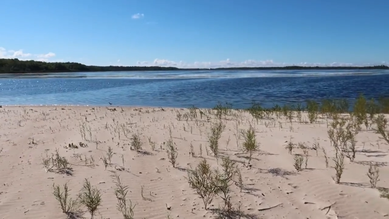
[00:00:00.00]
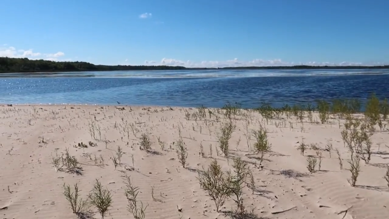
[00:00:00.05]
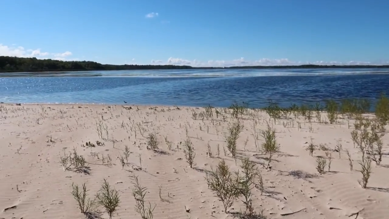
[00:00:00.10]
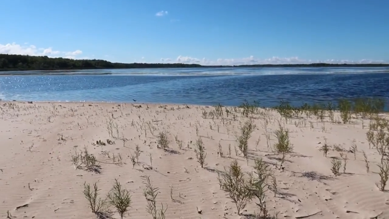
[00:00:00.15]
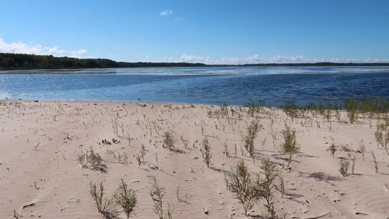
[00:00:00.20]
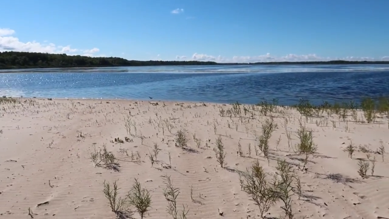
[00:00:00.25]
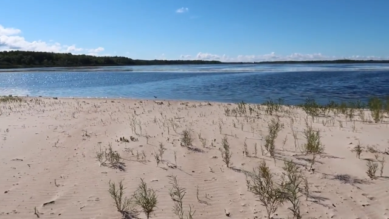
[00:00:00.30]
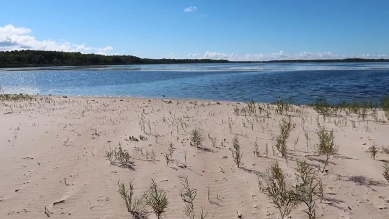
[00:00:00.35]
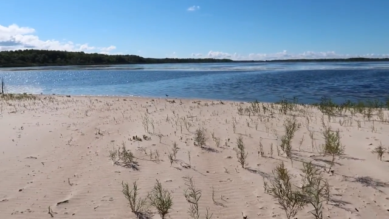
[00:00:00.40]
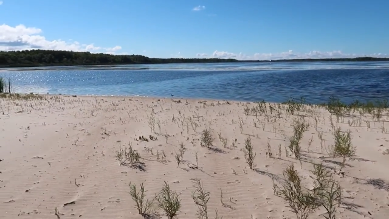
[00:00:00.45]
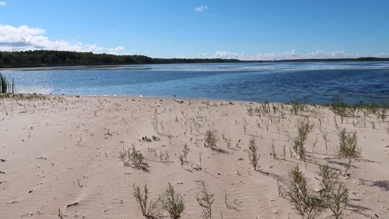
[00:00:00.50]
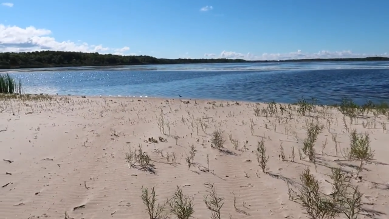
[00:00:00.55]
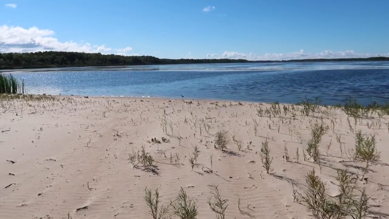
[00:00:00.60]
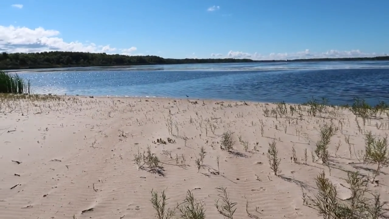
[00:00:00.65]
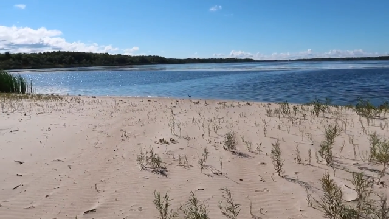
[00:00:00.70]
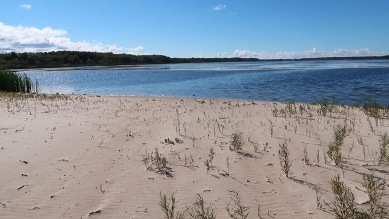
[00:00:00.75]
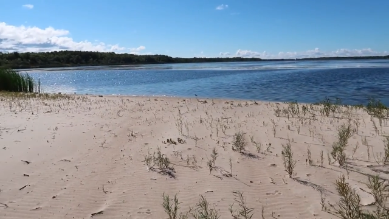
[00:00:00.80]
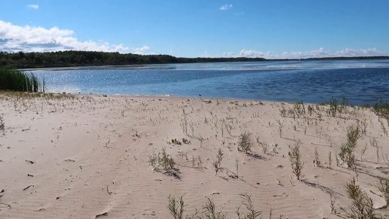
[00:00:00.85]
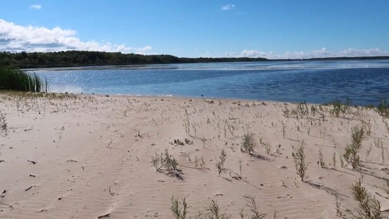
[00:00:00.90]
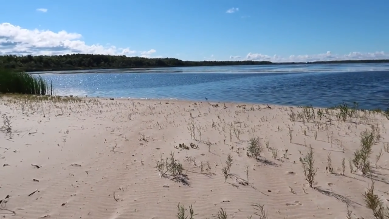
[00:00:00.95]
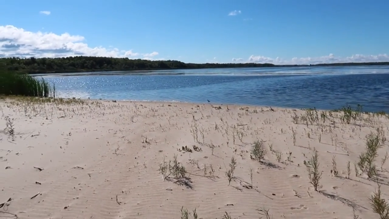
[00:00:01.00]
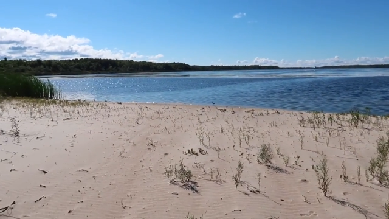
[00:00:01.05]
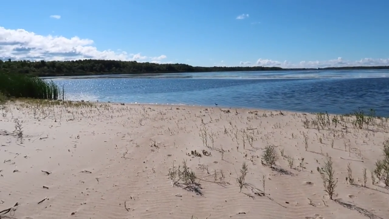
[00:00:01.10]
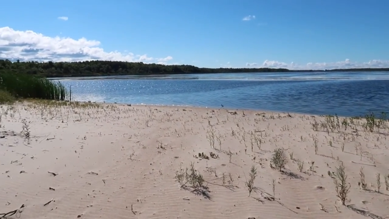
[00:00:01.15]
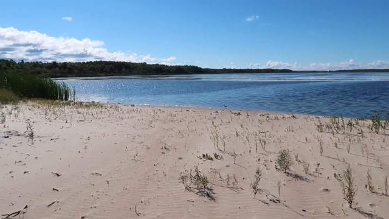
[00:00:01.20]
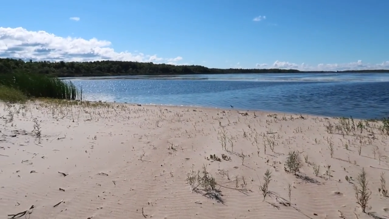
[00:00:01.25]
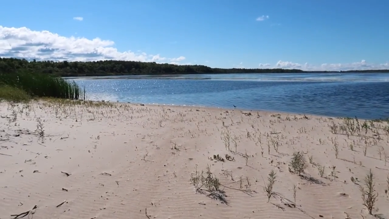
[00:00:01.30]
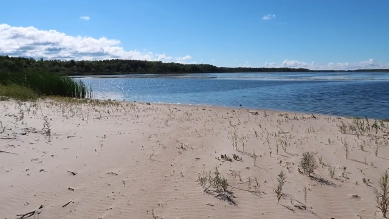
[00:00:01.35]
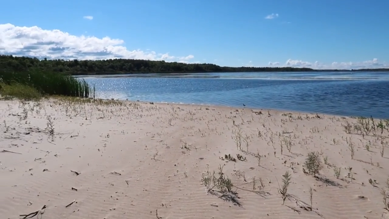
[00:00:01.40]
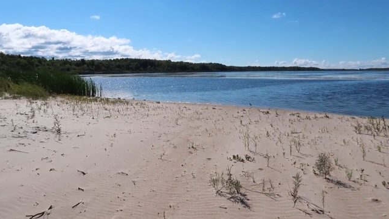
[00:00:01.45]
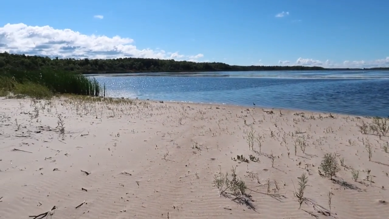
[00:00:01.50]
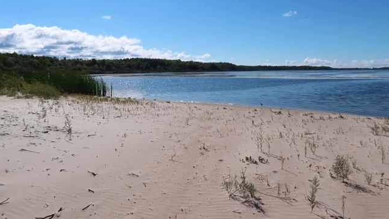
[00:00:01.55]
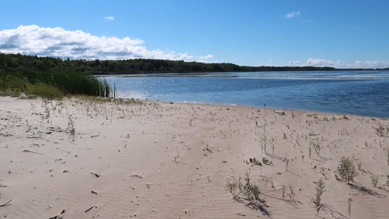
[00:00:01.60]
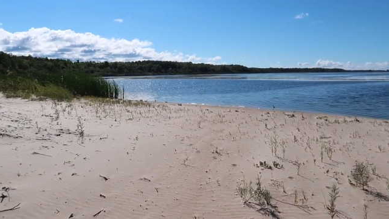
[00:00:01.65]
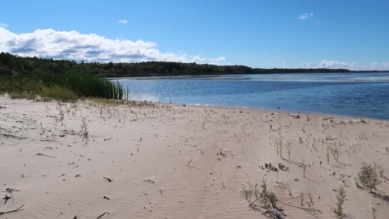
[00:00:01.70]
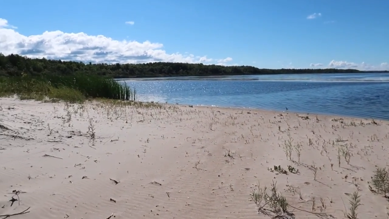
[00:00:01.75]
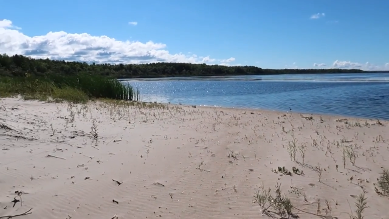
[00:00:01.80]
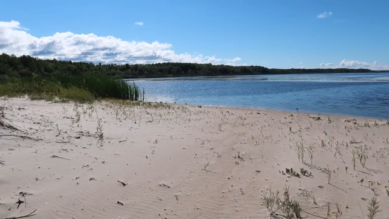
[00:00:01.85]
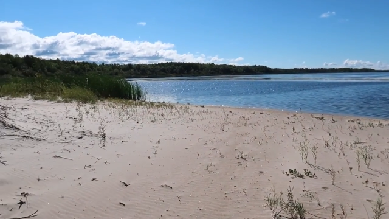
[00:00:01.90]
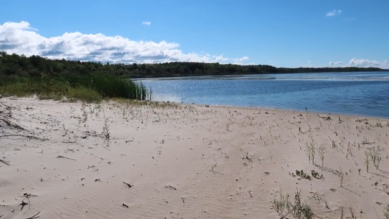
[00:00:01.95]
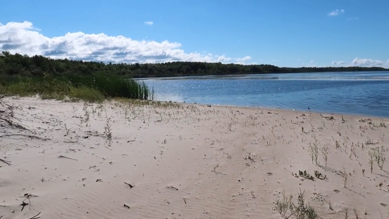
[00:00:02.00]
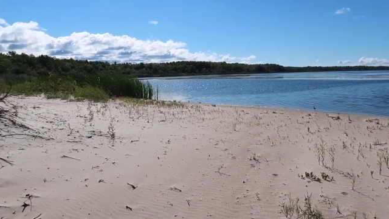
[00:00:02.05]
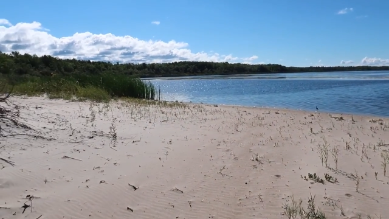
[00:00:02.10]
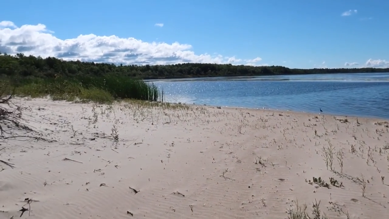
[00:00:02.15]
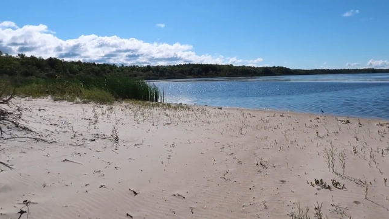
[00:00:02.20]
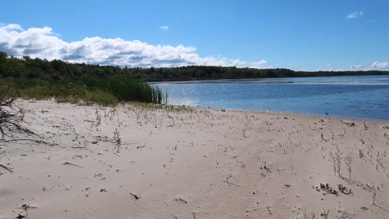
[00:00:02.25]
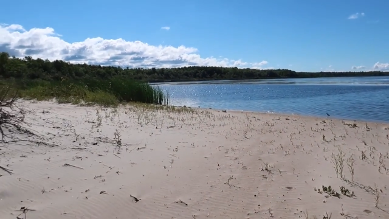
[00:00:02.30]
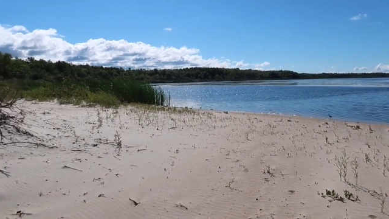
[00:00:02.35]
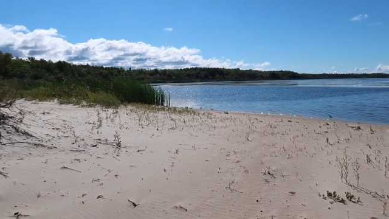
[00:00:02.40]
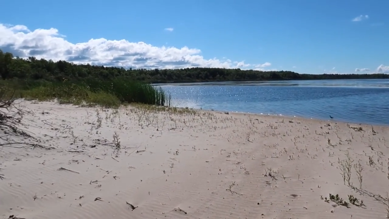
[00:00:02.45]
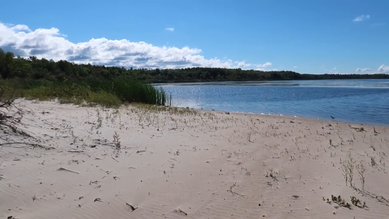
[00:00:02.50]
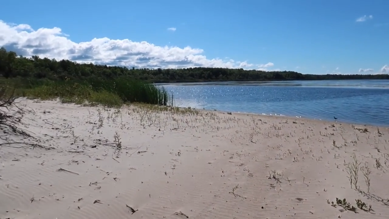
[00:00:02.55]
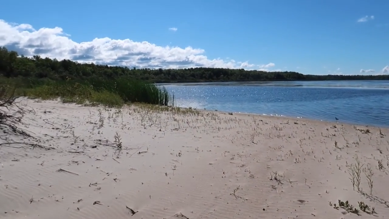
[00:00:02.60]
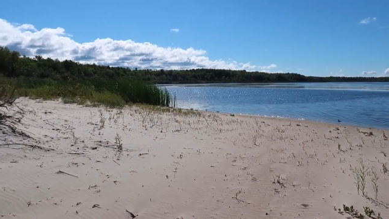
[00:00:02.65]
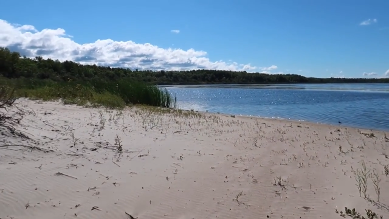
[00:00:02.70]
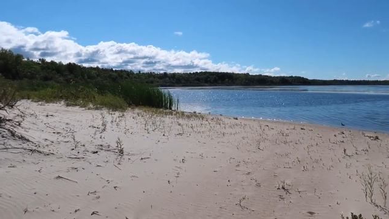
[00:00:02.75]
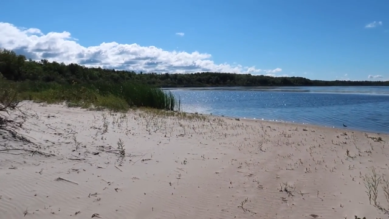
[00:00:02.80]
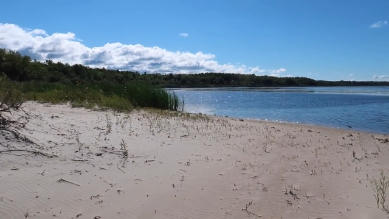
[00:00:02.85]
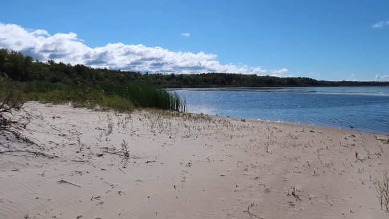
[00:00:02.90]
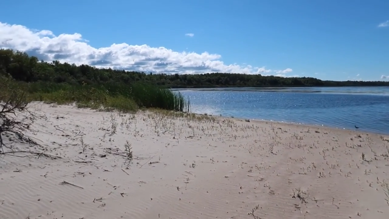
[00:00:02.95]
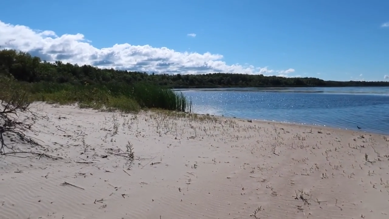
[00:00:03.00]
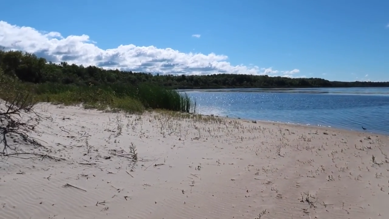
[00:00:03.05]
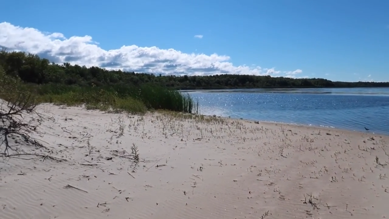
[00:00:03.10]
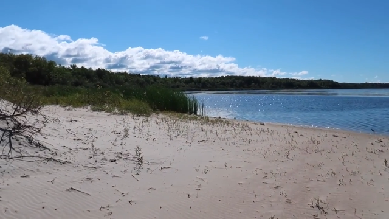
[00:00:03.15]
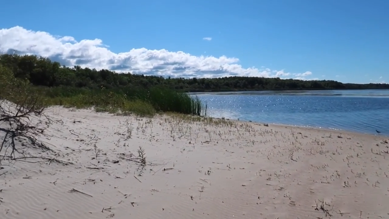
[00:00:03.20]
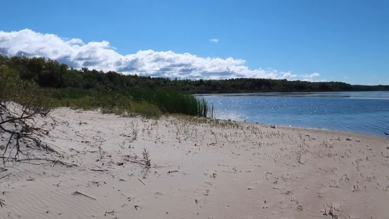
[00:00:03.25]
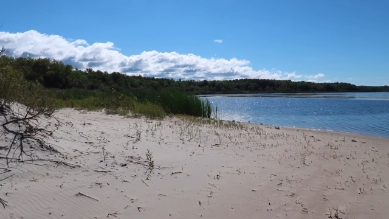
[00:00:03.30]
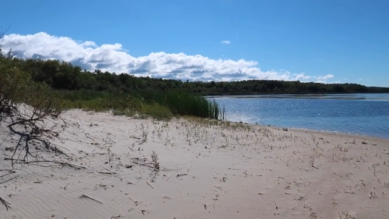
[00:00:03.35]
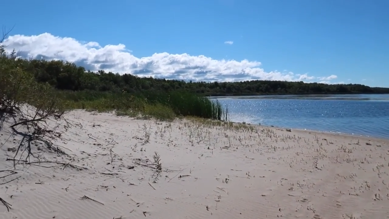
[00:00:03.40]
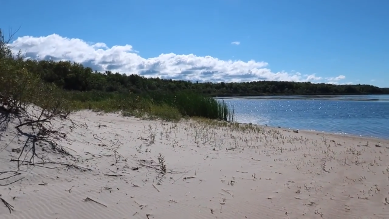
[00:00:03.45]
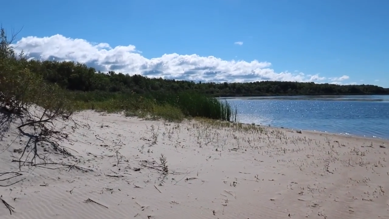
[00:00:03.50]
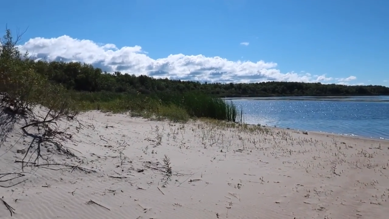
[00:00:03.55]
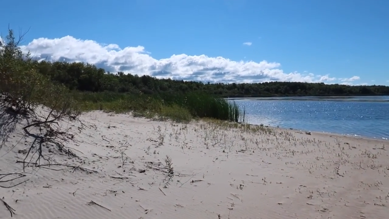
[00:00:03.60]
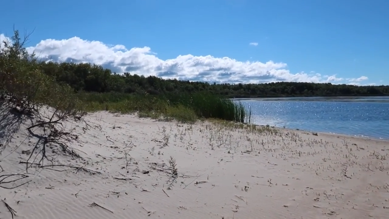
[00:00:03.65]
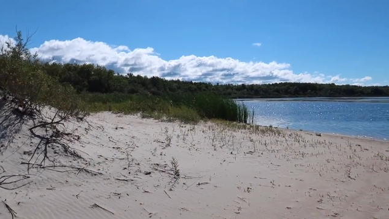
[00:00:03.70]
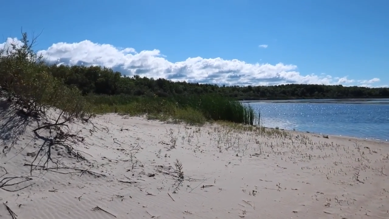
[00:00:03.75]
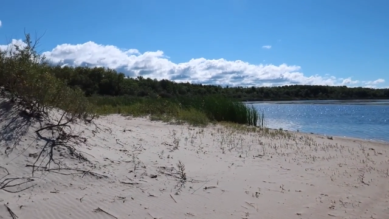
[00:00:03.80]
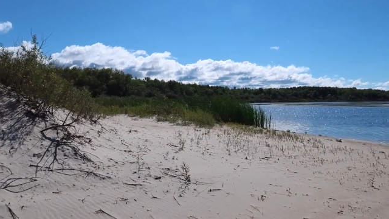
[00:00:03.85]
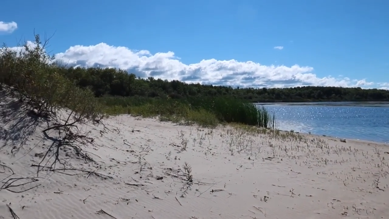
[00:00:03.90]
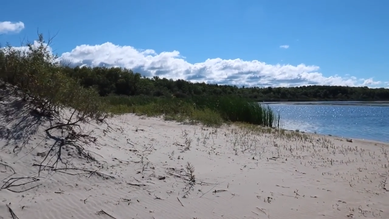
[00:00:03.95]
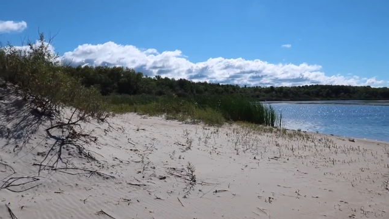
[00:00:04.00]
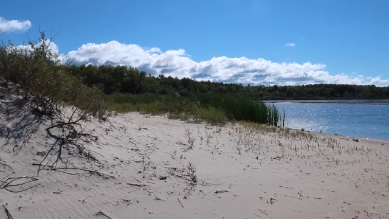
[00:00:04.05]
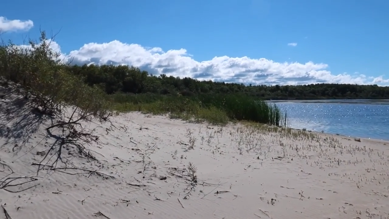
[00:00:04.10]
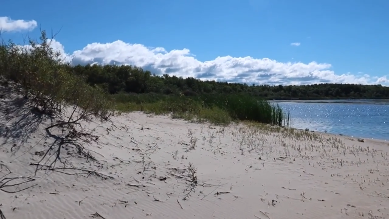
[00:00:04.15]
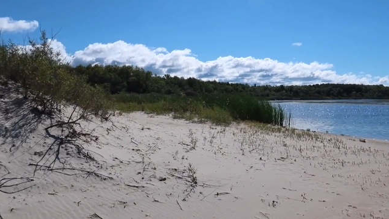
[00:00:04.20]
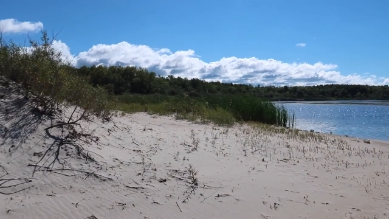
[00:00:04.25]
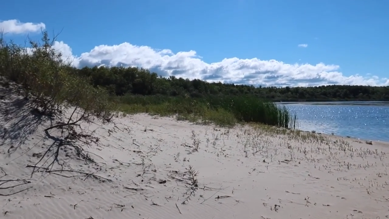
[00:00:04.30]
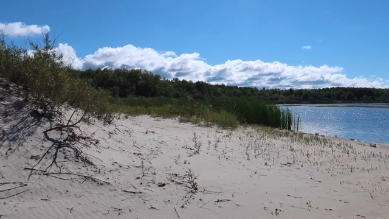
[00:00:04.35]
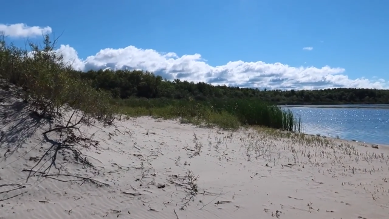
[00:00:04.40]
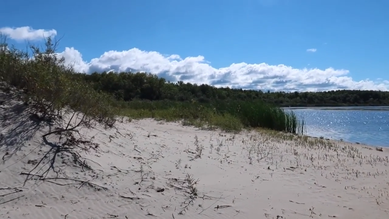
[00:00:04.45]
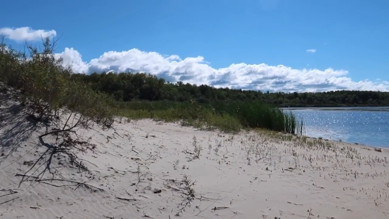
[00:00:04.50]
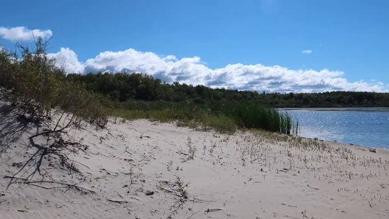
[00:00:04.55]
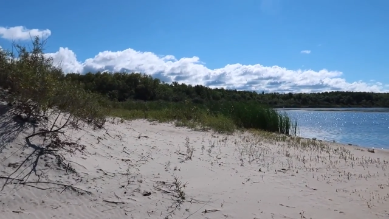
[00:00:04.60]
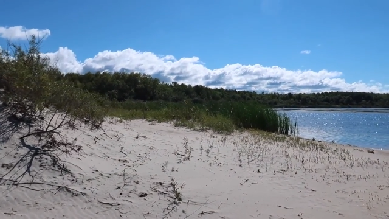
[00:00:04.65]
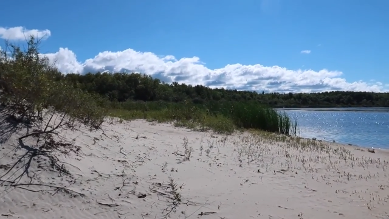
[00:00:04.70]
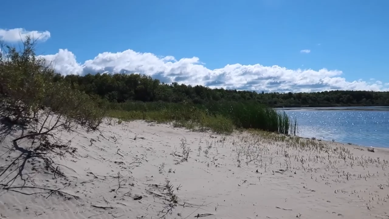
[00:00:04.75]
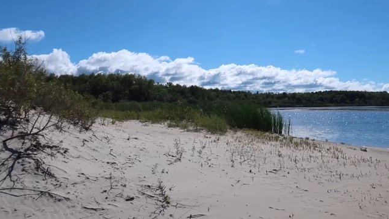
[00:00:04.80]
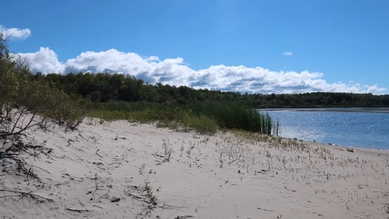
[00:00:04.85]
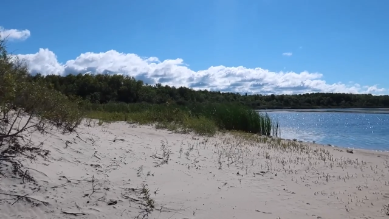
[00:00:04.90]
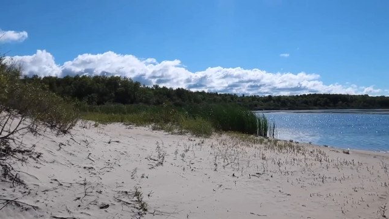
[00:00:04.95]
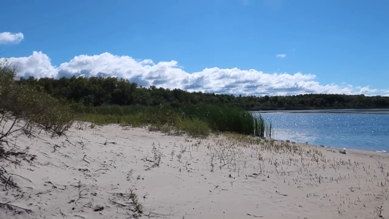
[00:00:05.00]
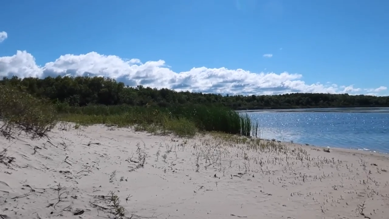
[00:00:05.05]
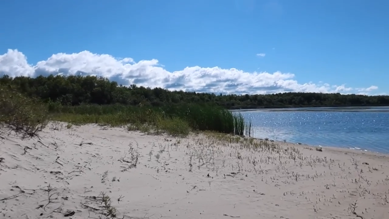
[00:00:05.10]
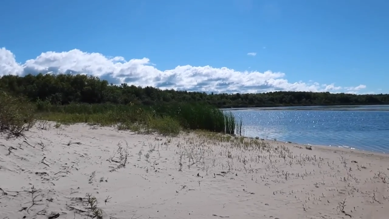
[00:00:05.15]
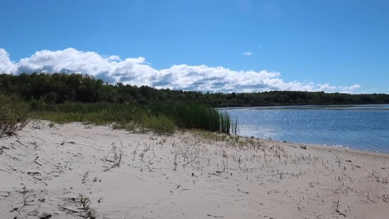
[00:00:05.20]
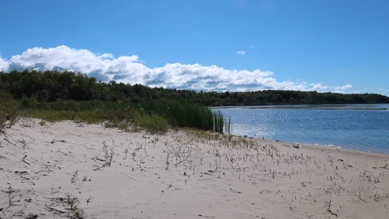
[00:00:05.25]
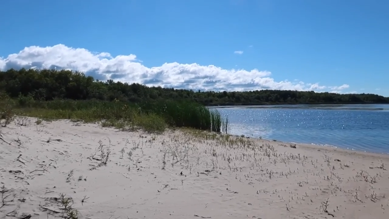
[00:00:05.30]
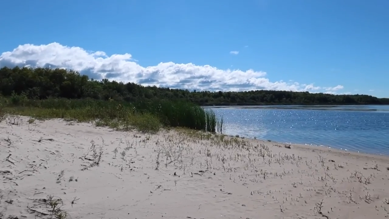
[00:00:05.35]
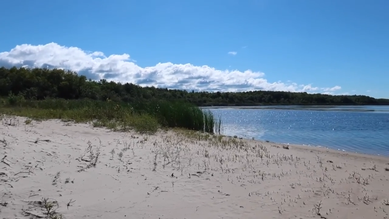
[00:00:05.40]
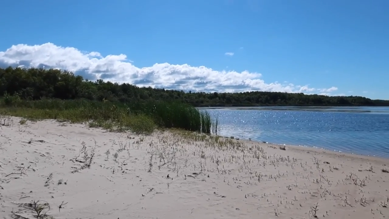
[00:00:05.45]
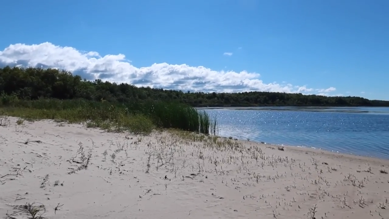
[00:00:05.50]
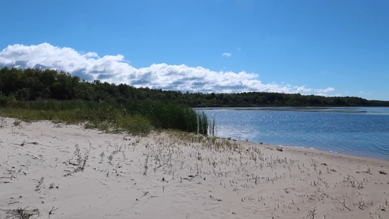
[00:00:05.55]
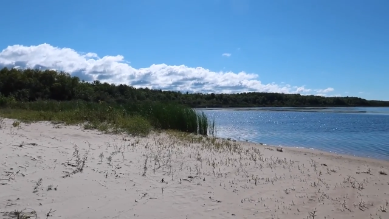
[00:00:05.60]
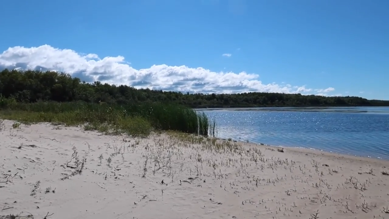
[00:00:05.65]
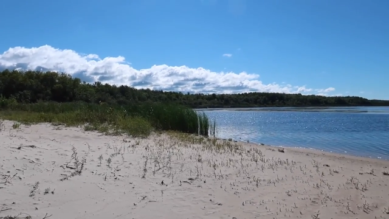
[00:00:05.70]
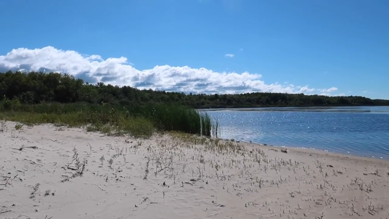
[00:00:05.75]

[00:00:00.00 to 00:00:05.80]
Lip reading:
[unreadable: no face in view]